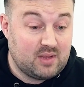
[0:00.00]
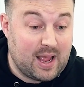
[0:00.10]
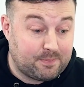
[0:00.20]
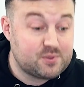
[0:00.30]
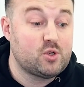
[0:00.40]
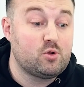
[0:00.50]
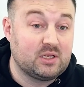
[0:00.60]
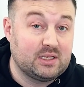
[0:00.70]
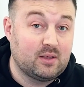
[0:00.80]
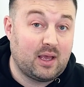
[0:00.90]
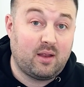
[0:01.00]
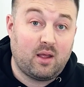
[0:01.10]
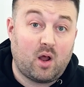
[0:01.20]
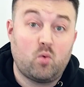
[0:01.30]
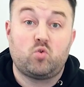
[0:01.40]
absolutely,
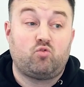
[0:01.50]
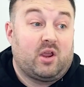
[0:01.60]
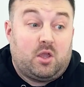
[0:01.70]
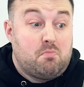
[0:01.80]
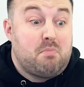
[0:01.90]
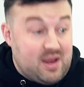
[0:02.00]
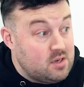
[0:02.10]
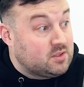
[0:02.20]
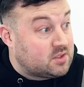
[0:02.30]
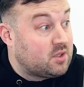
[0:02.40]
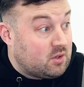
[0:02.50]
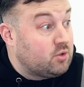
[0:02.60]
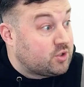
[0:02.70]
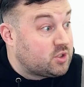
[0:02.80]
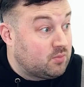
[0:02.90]
and I would recommend that
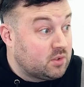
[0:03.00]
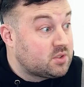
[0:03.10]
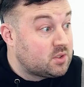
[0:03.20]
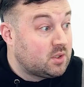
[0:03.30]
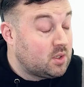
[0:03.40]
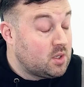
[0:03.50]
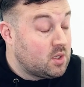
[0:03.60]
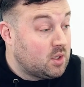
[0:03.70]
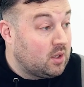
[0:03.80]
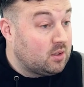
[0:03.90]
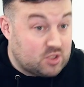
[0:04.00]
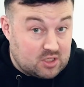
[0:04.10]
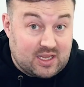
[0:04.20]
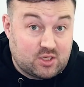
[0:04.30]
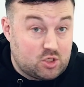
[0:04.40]
customers, to
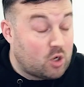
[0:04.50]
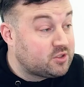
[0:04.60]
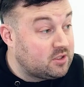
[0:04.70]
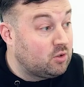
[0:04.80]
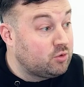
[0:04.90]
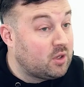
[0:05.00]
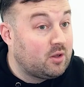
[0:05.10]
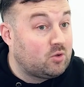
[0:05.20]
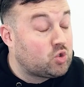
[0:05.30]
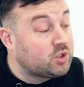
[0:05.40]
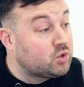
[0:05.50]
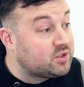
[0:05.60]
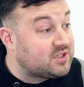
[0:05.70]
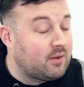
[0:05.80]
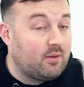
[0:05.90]
get started and try to
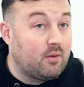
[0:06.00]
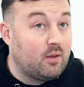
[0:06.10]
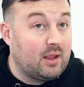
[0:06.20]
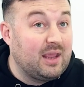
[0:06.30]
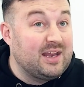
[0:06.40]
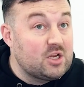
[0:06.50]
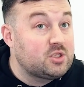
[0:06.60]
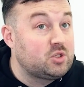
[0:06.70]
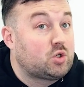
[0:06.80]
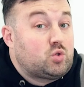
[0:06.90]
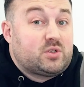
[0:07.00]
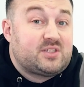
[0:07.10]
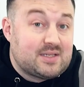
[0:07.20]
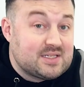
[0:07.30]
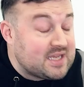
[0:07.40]

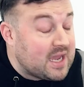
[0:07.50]
understand its